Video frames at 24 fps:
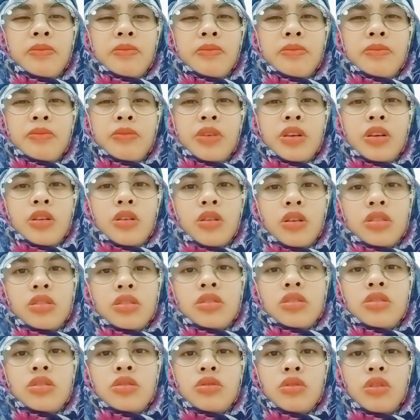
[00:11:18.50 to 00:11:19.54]

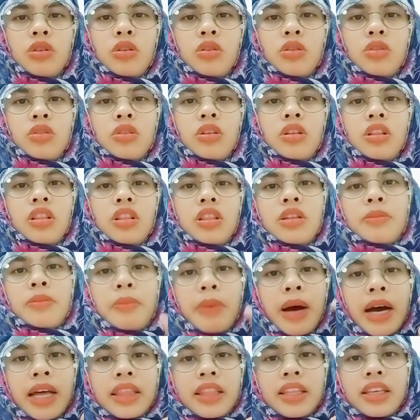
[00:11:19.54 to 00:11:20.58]
Because you know the
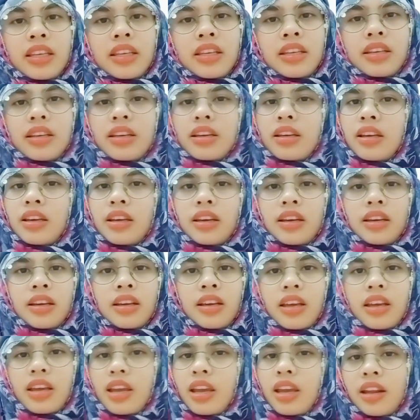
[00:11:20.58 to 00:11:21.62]
money
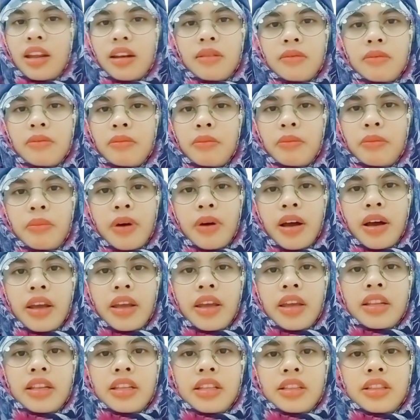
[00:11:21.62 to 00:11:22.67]
can buy
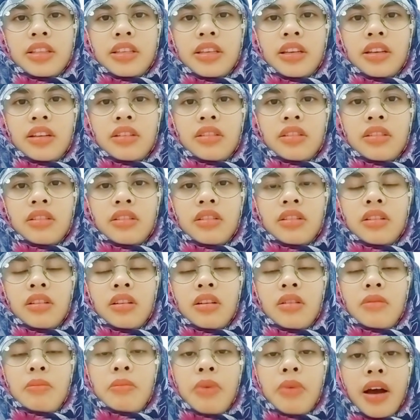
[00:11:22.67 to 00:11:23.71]
anything,
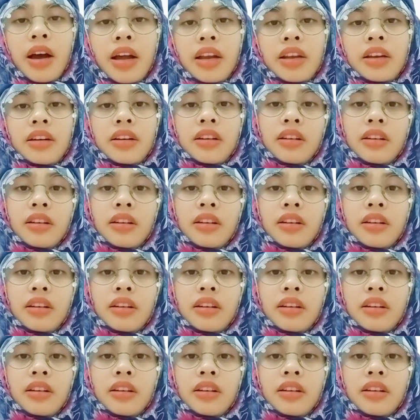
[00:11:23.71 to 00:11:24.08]
but